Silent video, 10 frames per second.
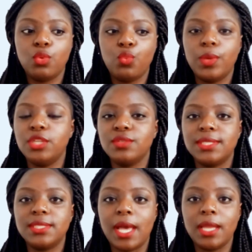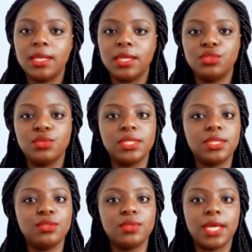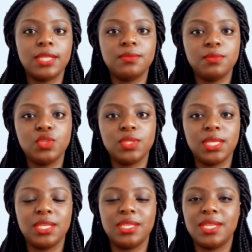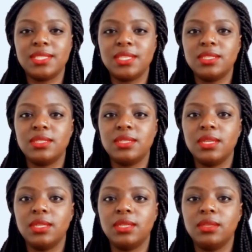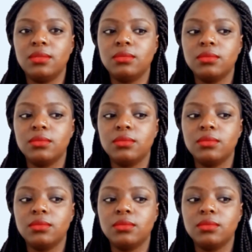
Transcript: when you're sad and you listen to that music, it doesn't really